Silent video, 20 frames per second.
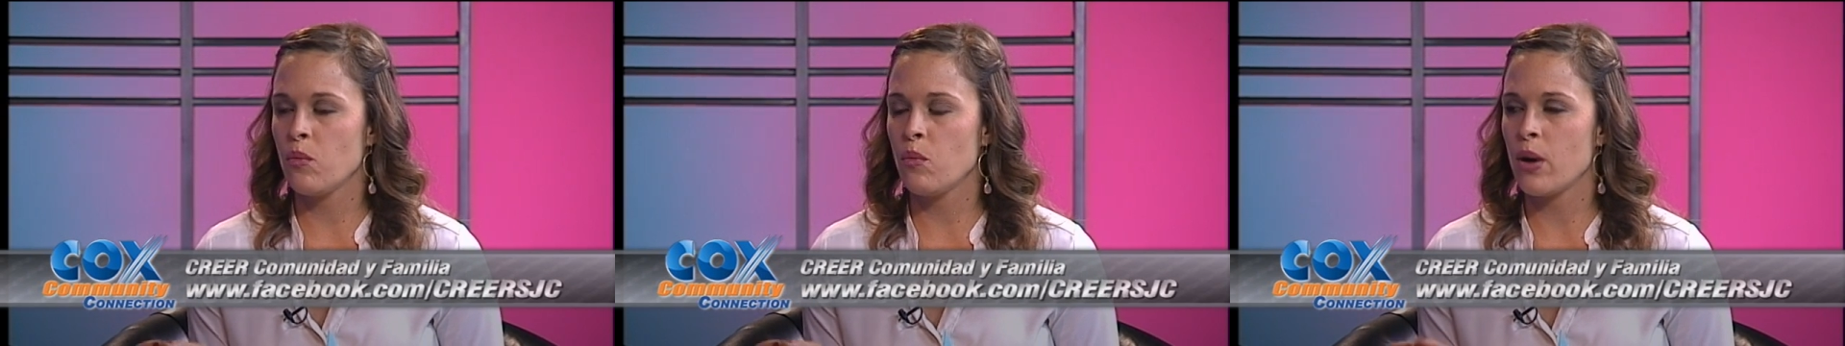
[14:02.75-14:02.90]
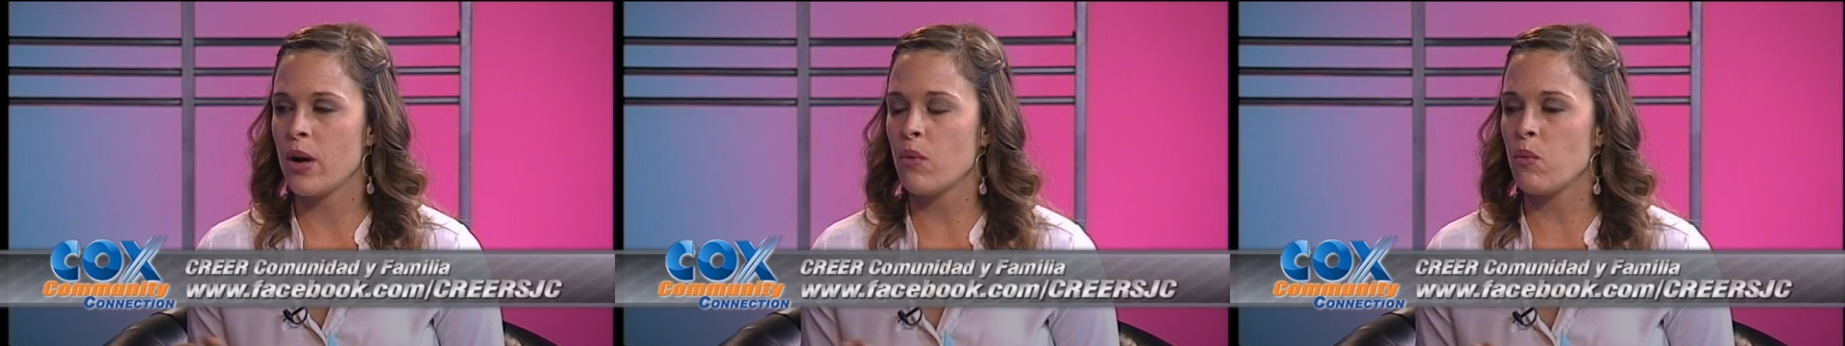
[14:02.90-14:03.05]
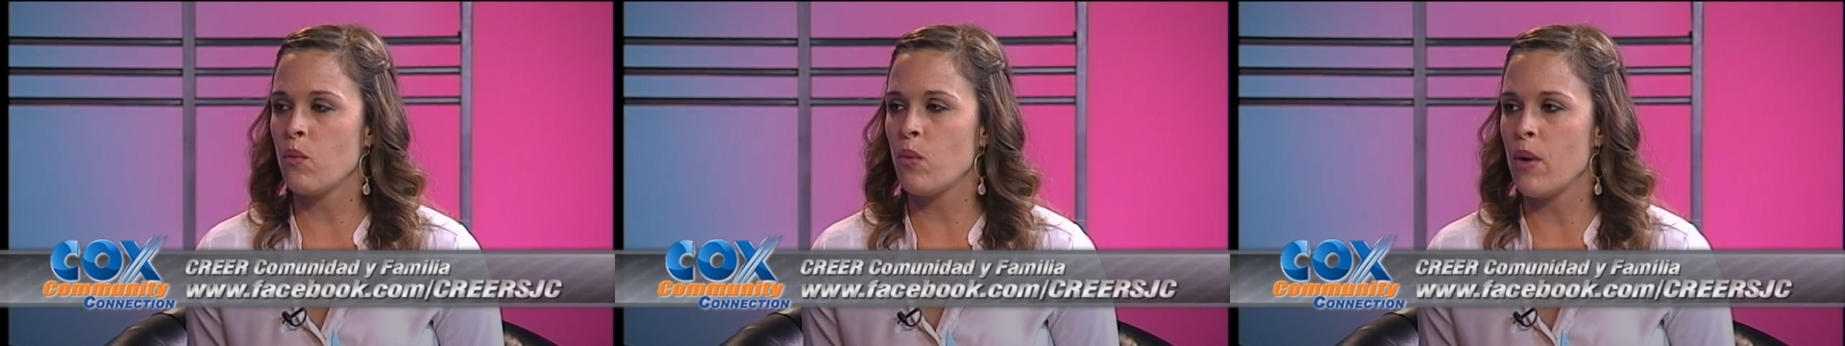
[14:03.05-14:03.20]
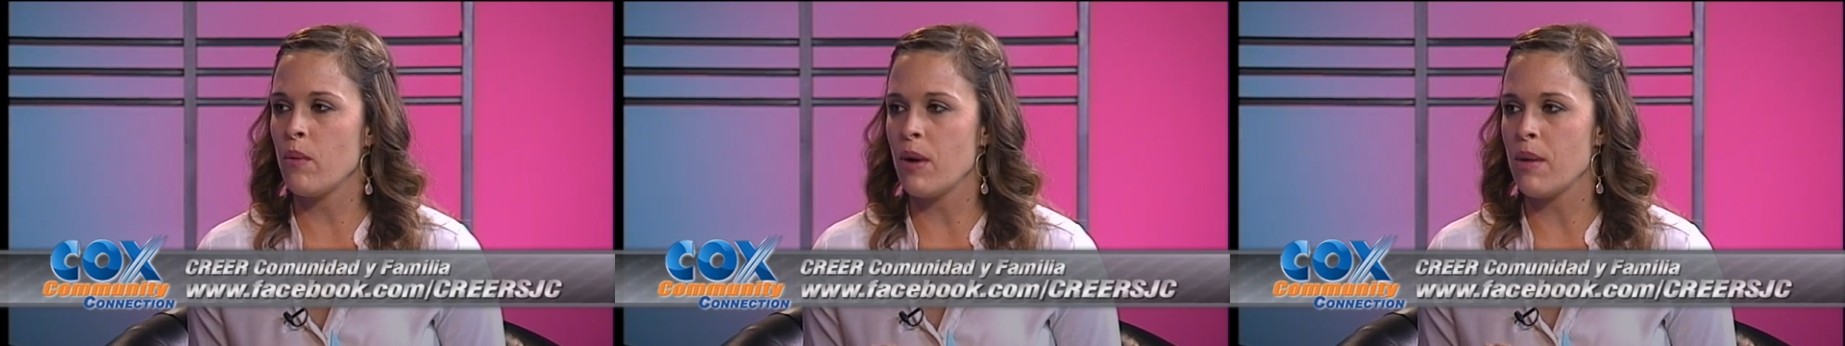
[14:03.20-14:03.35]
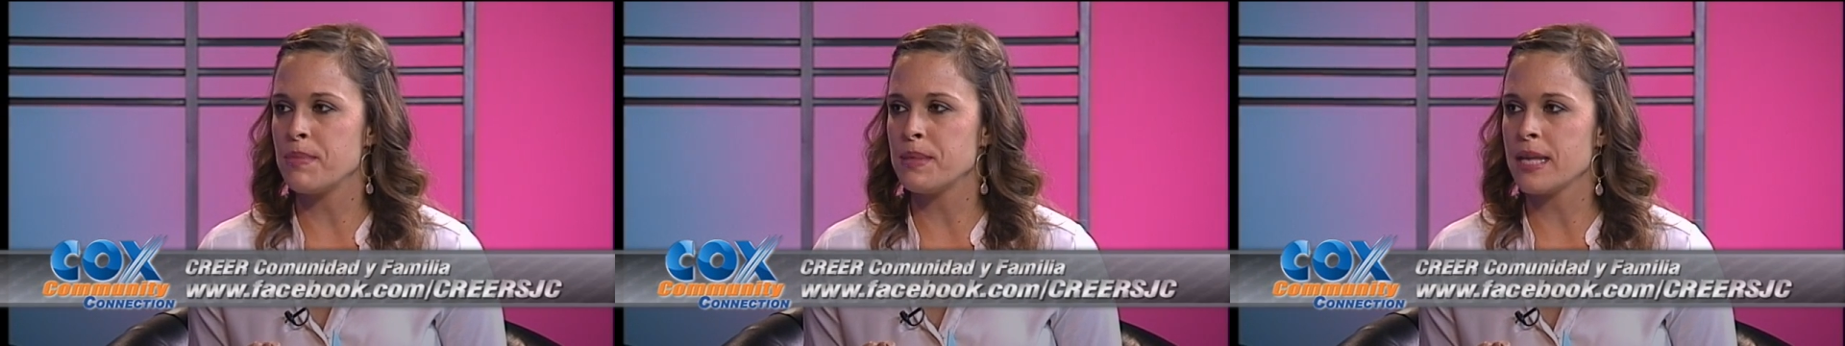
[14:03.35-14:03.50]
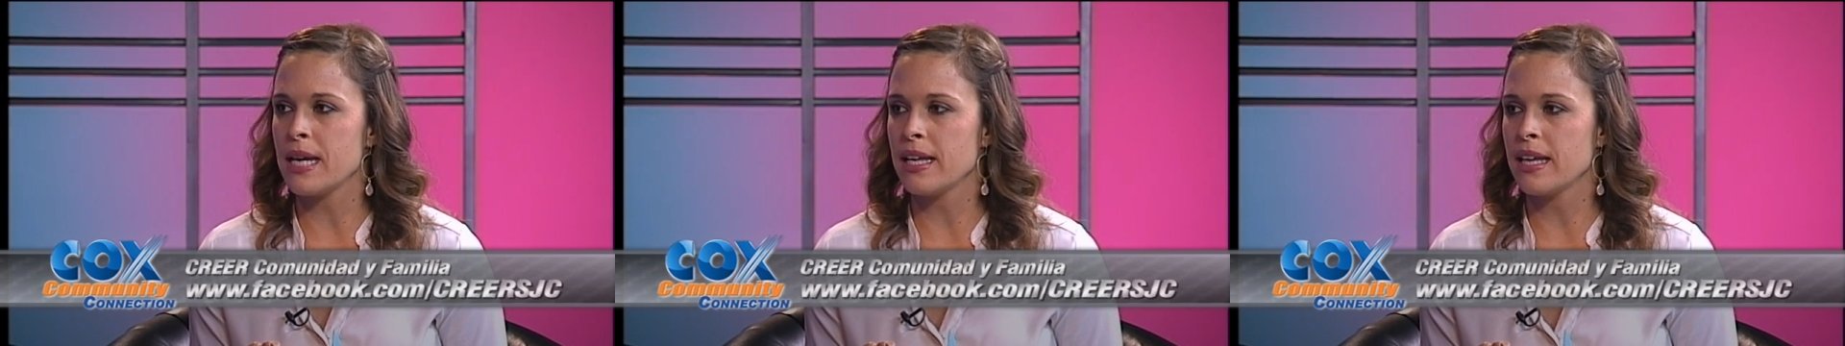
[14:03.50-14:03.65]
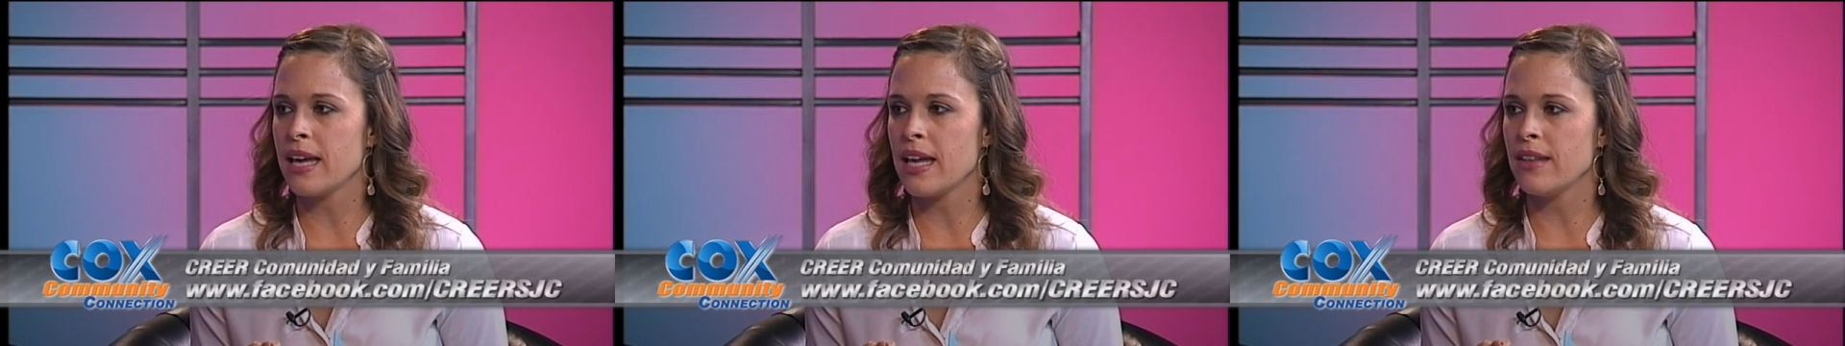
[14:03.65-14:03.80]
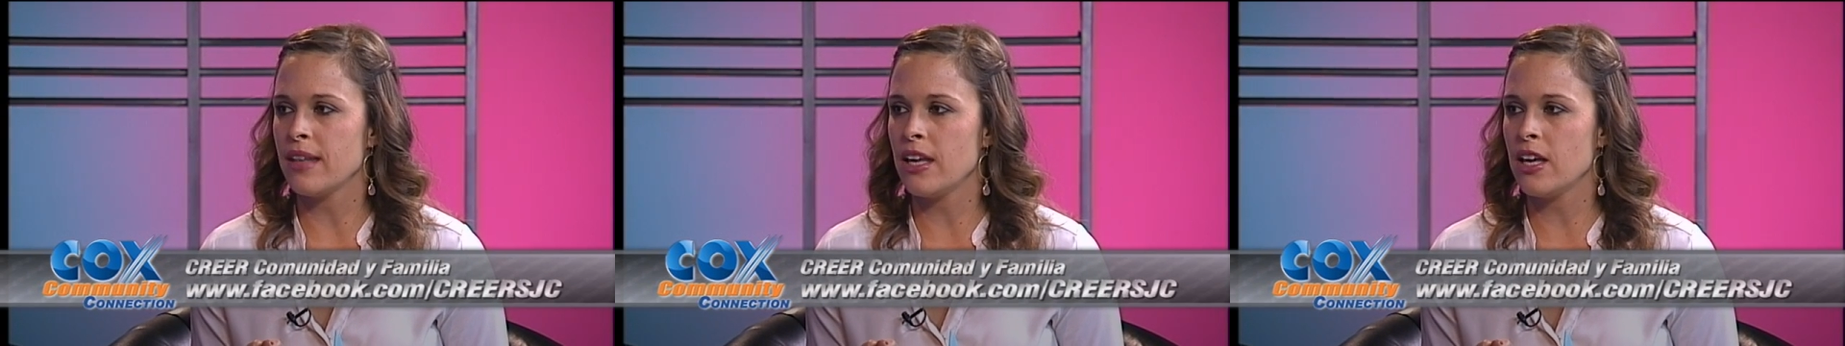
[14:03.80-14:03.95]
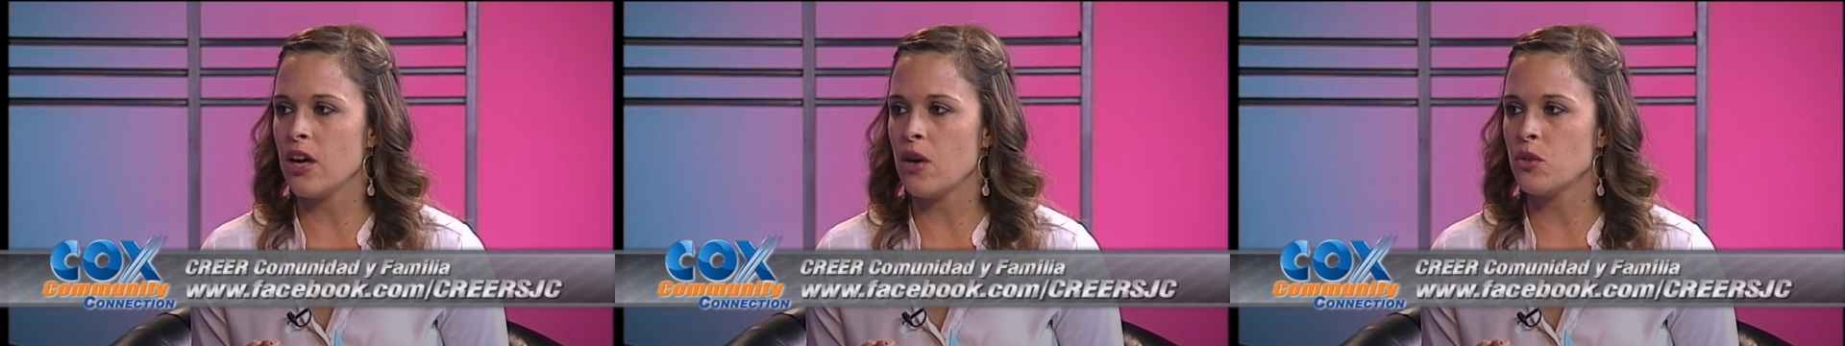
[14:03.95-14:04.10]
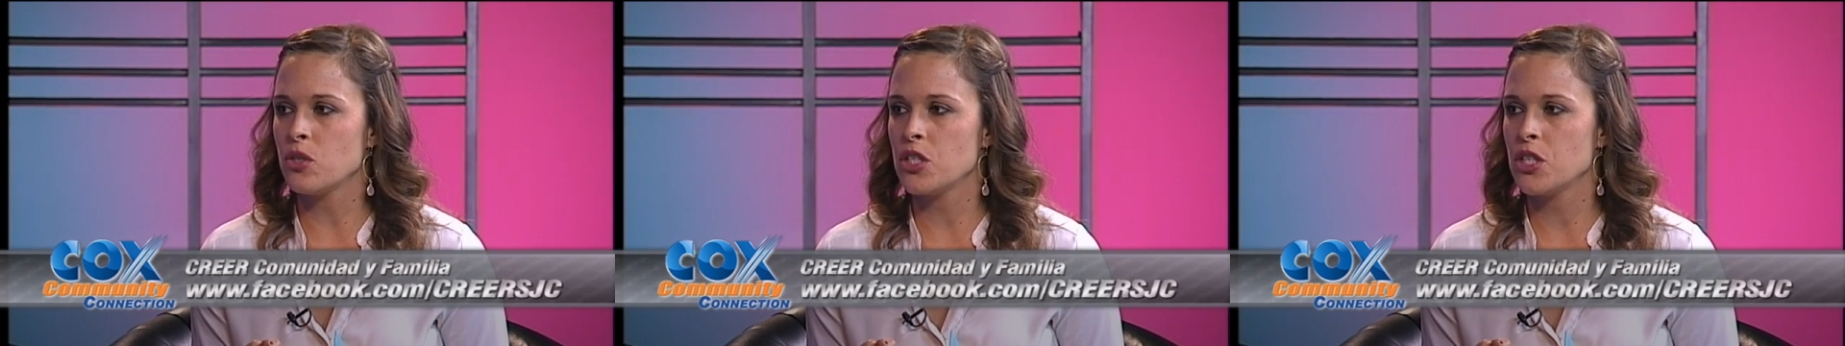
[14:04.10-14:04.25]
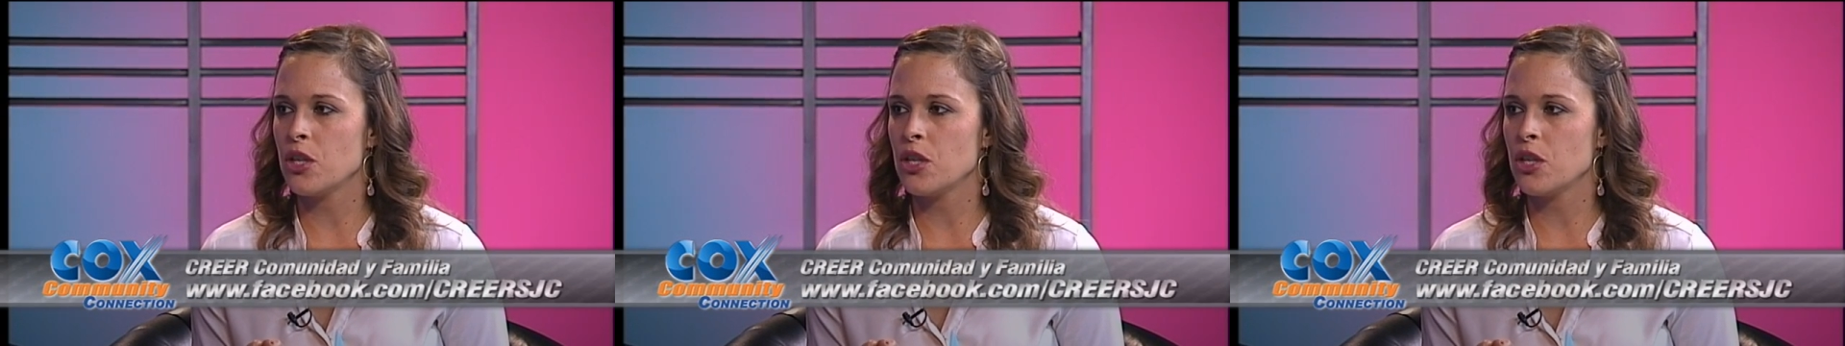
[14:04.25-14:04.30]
what website can they go to?